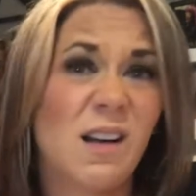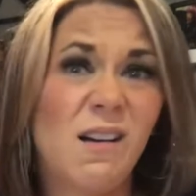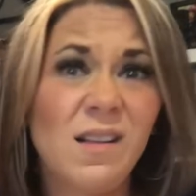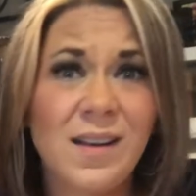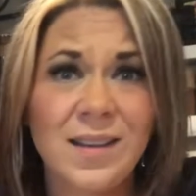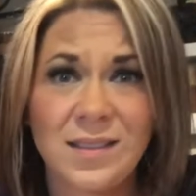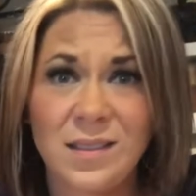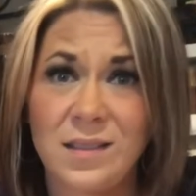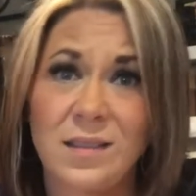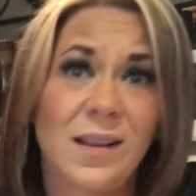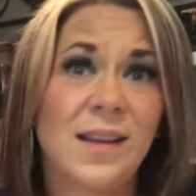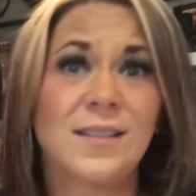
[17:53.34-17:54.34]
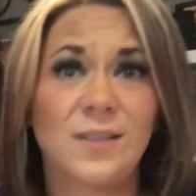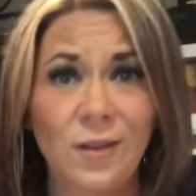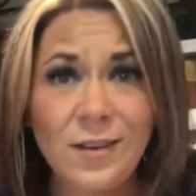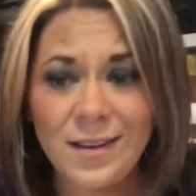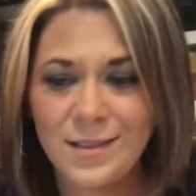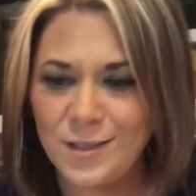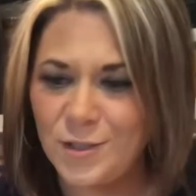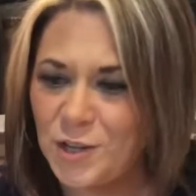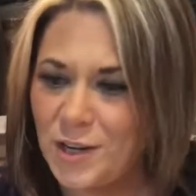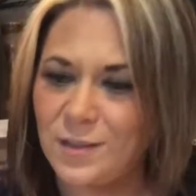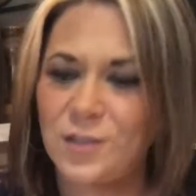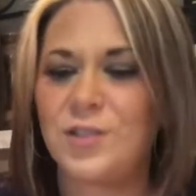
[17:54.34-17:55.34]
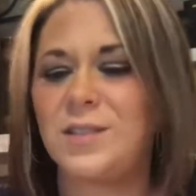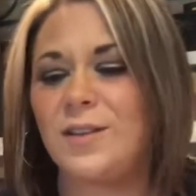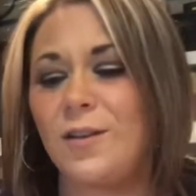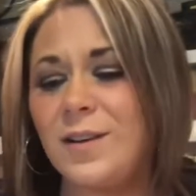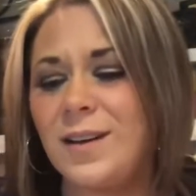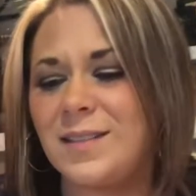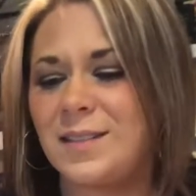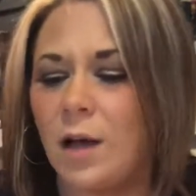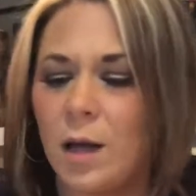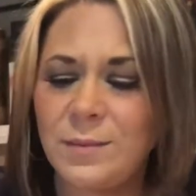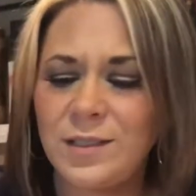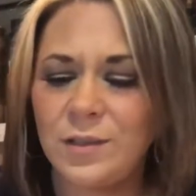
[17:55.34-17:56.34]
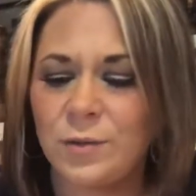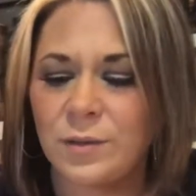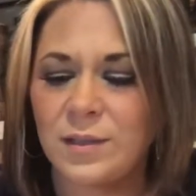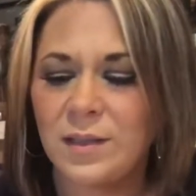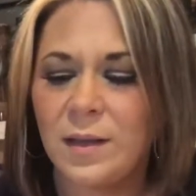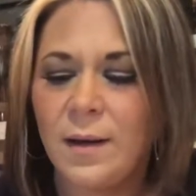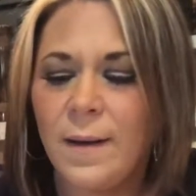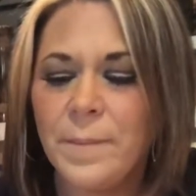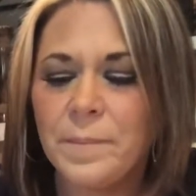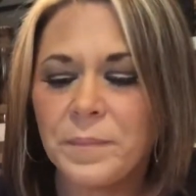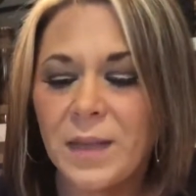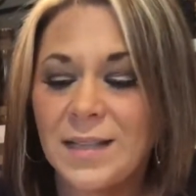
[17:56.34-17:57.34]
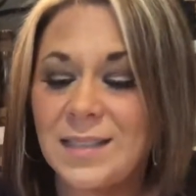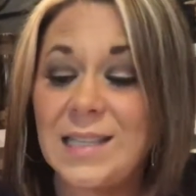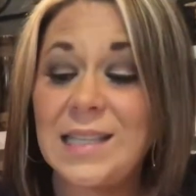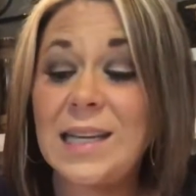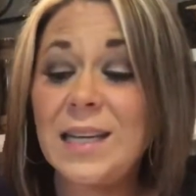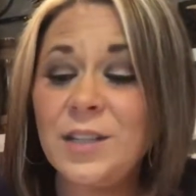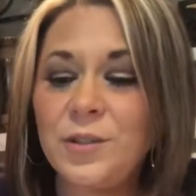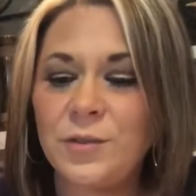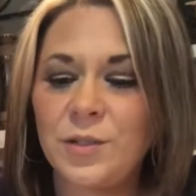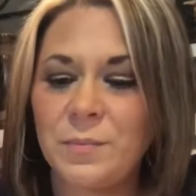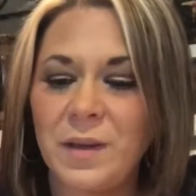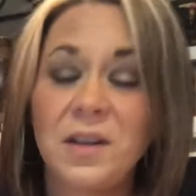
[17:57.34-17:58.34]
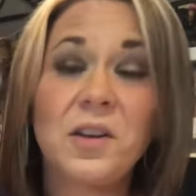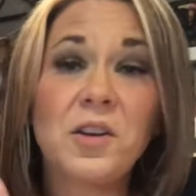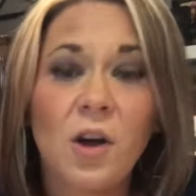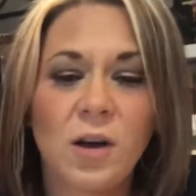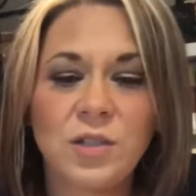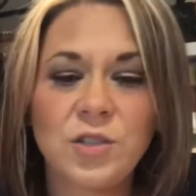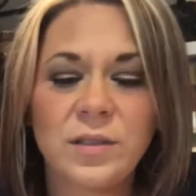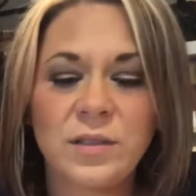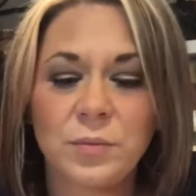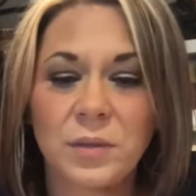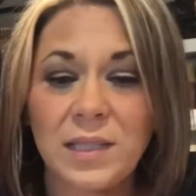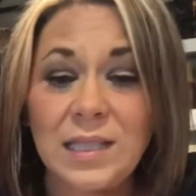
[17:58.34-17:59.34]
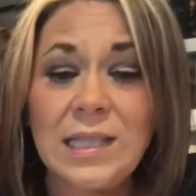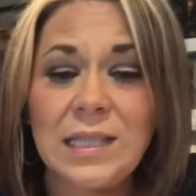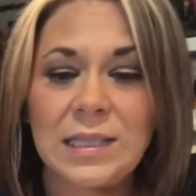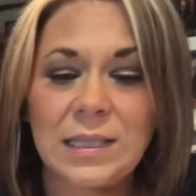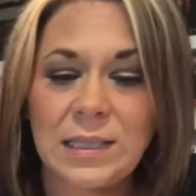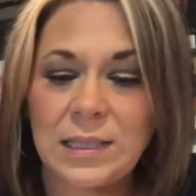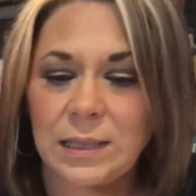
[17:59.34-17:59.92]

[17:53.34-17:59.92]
All kinds of delays, all kinds of challenges, all kinds of obstacles to get you to make a conscious release.